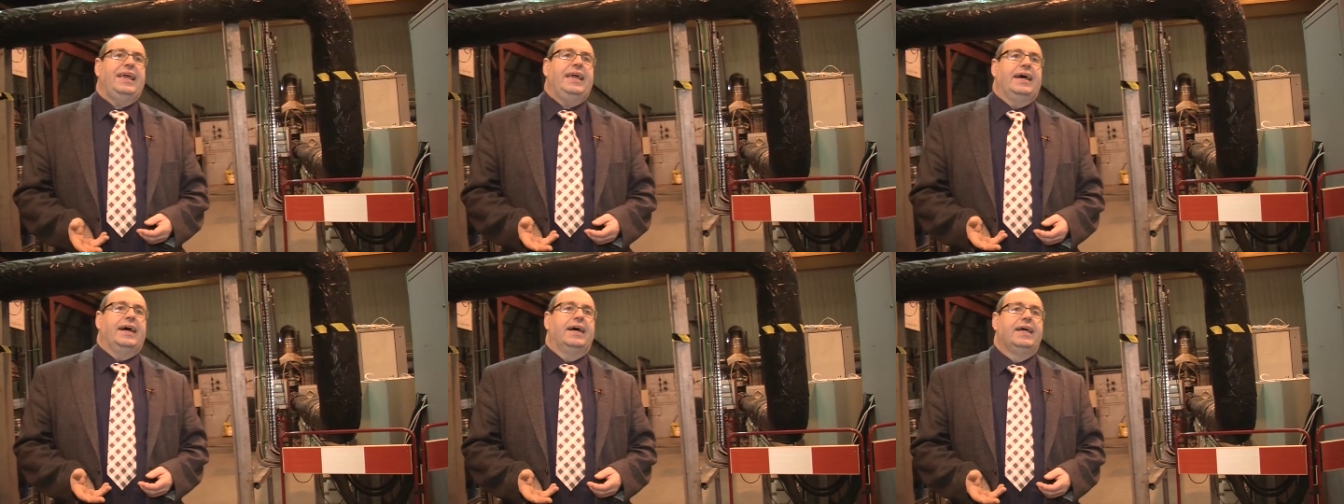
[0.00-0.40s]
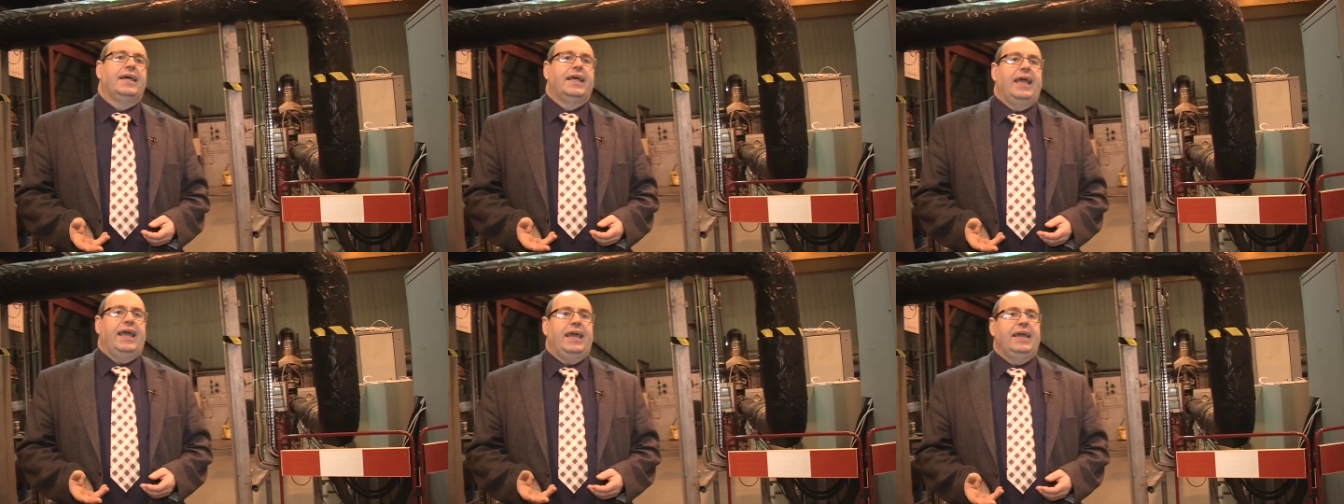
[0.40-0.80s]
here
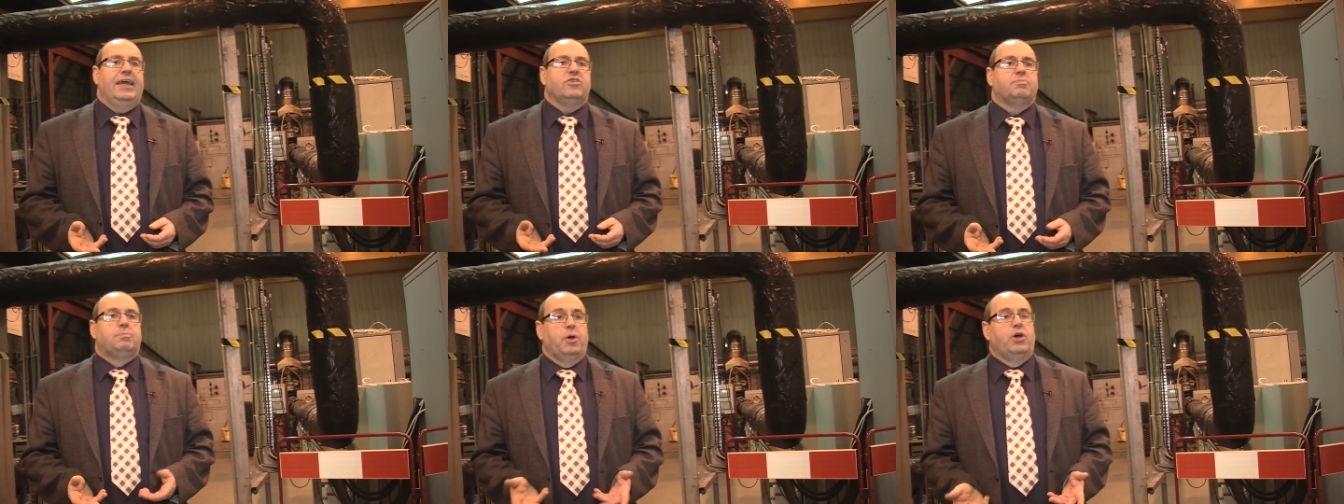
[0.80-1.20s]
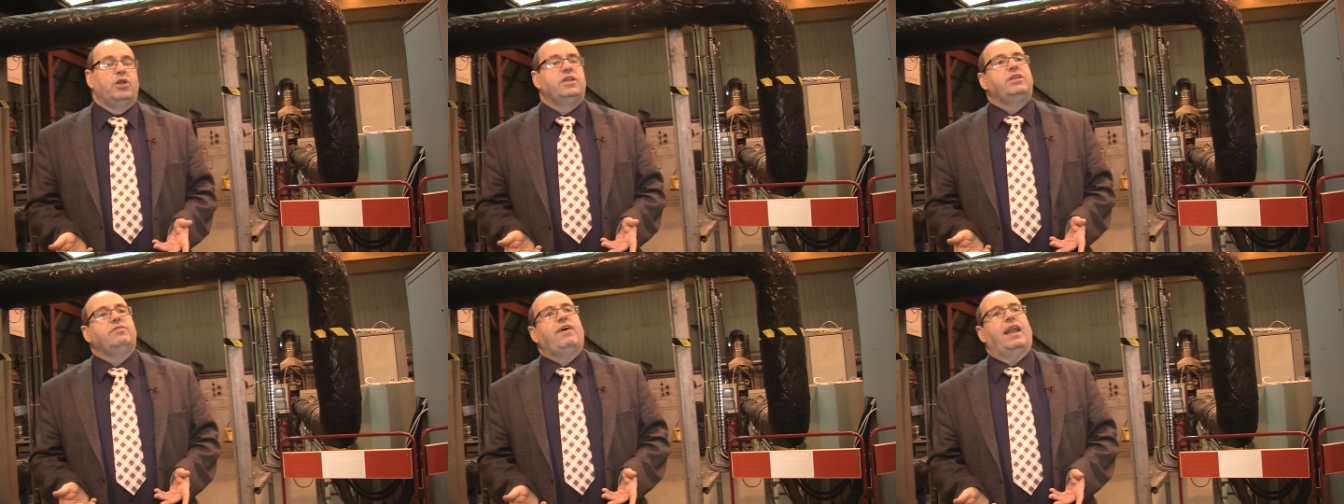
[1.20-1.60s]
is
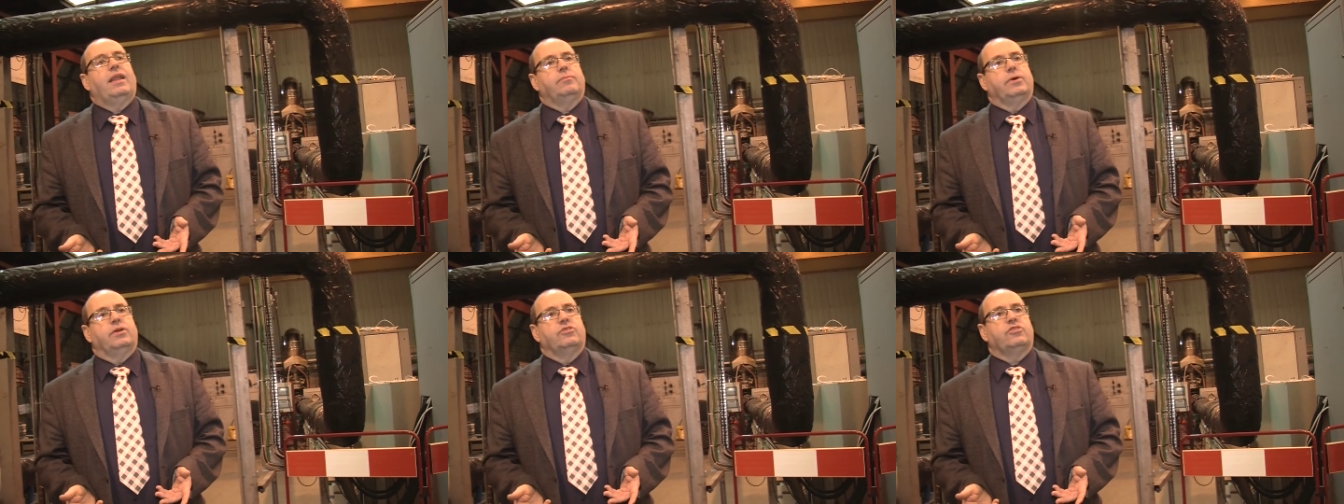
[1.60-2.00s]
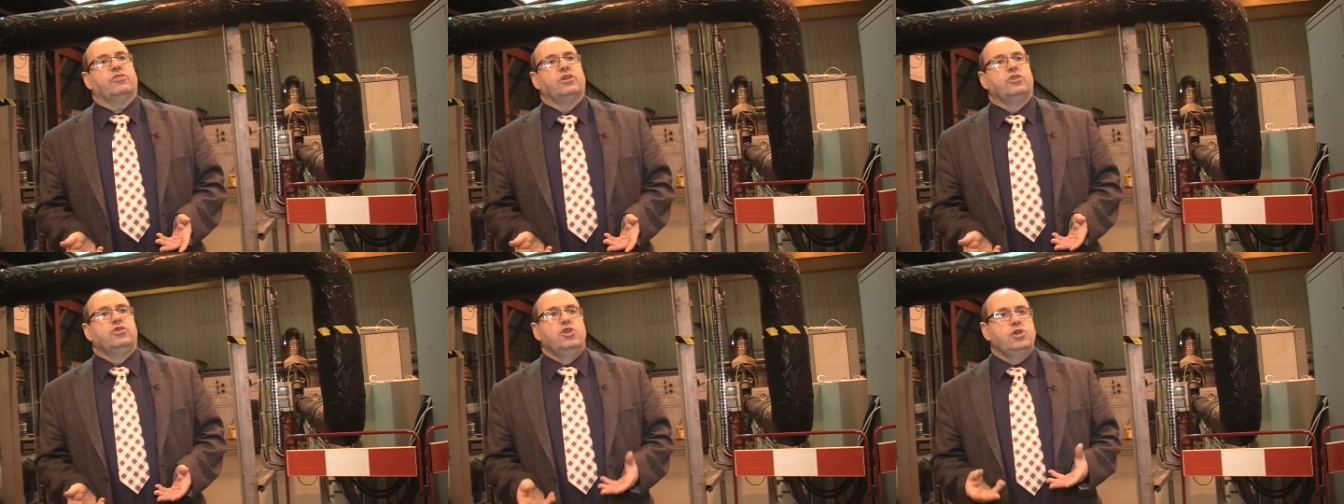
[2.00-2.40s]
burner development,
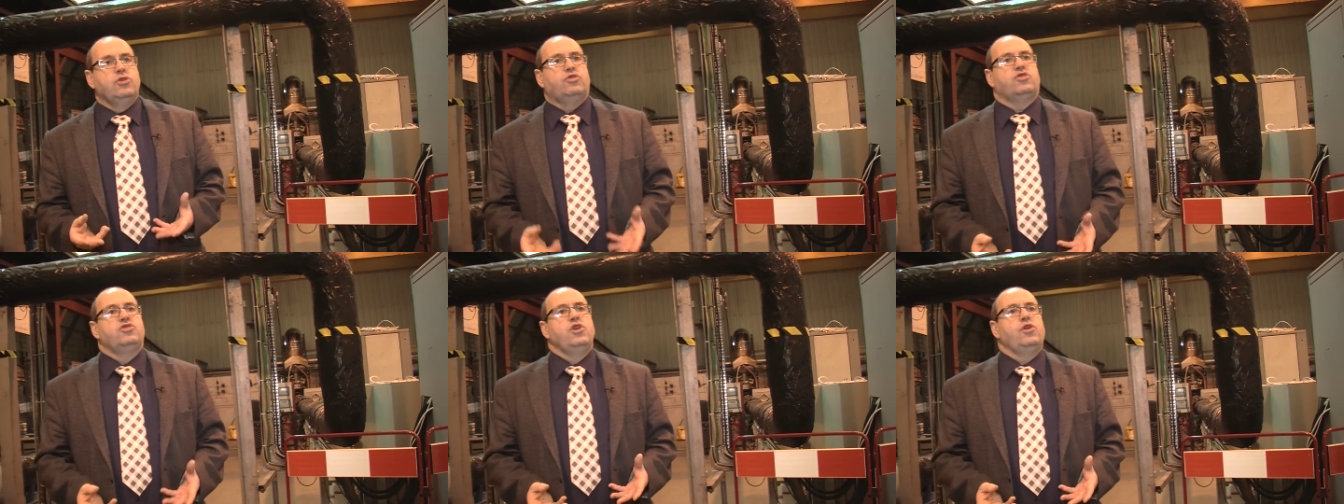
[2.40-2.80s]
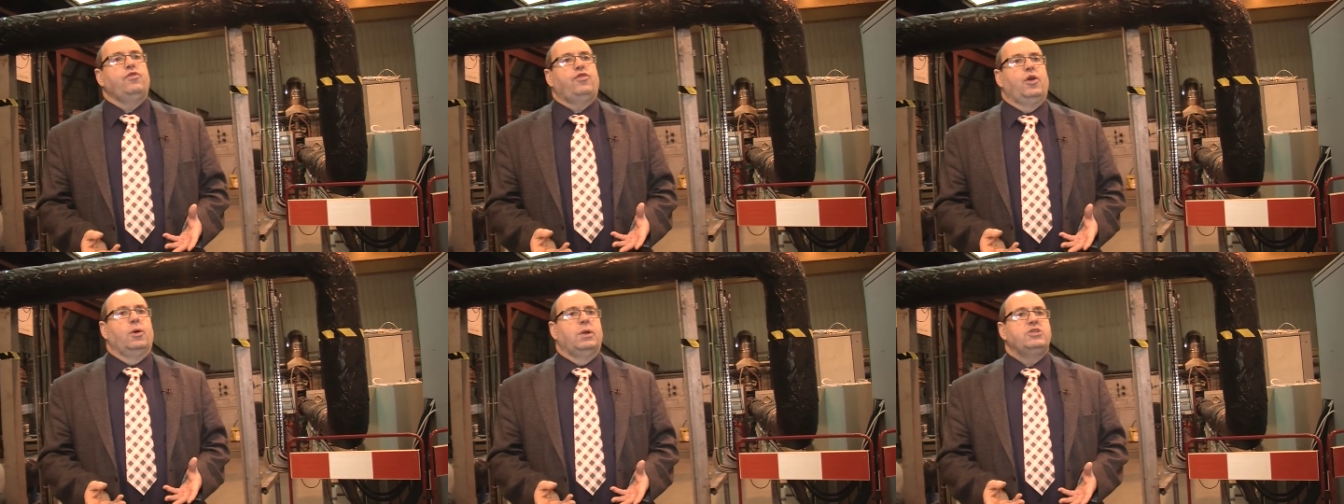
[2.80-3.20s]
new, new
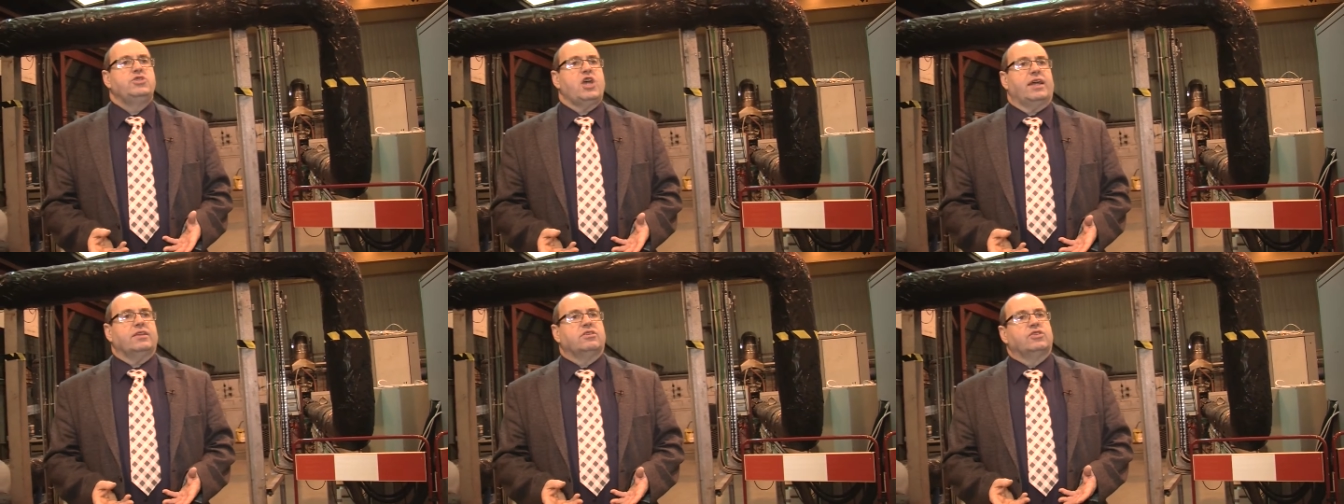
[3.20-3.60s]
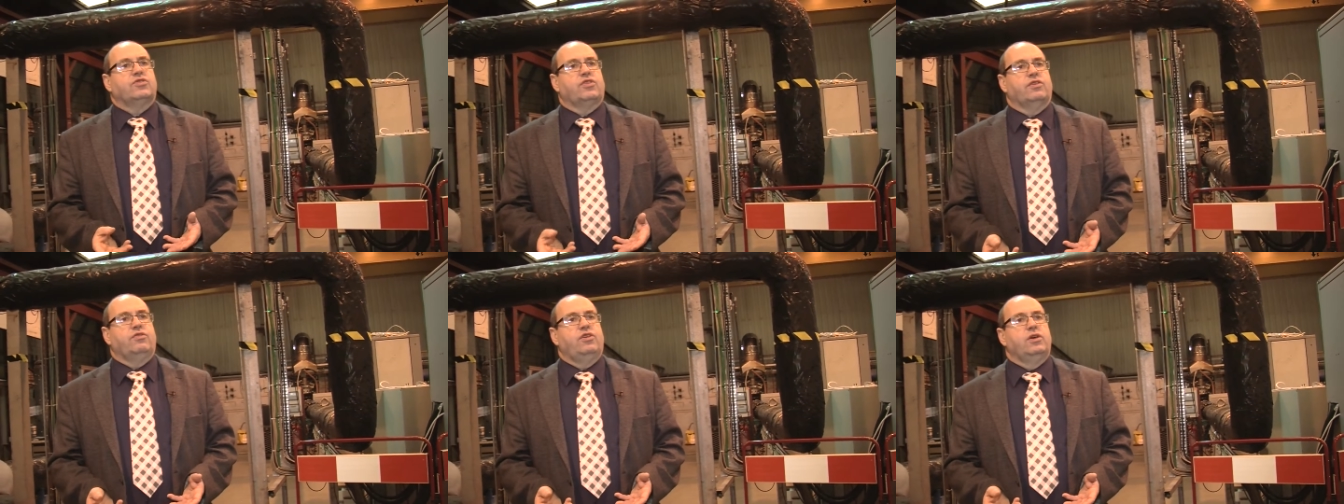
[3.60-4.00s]
fuel injectors
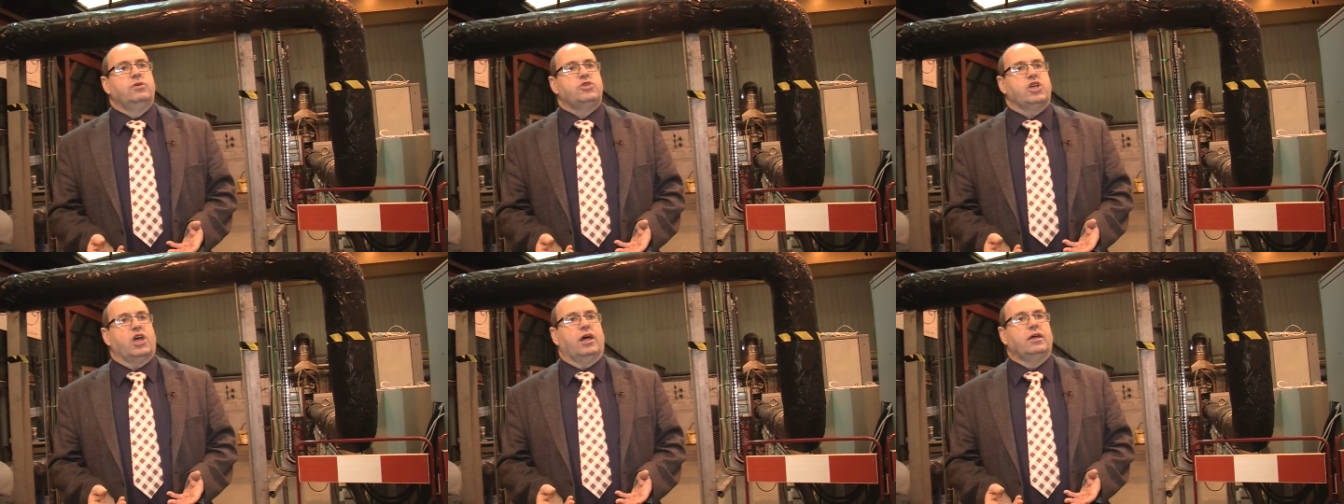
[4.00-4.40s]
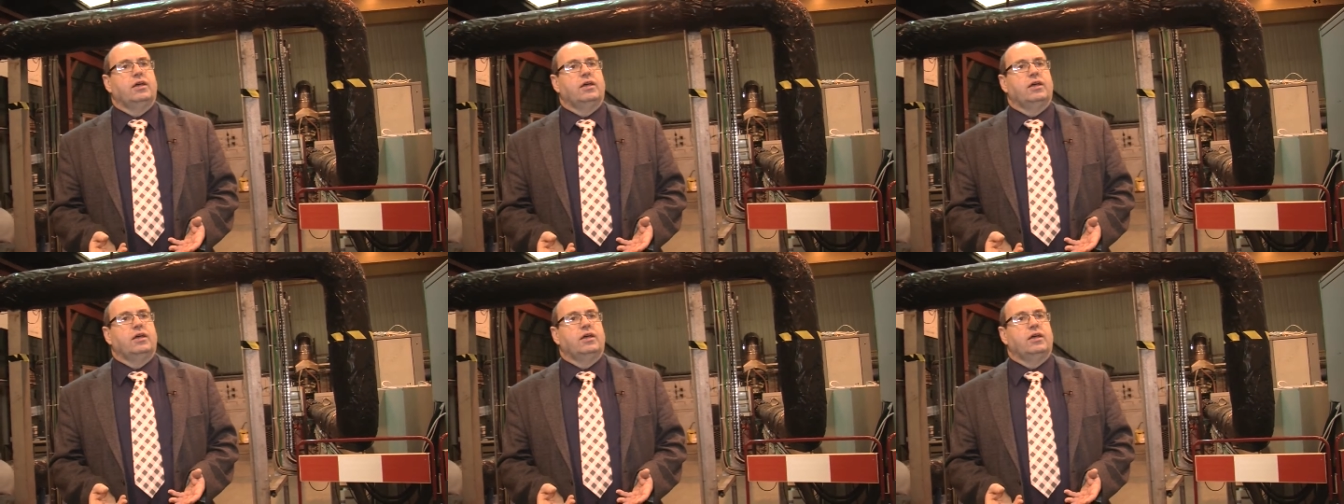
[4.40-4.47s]
for the future.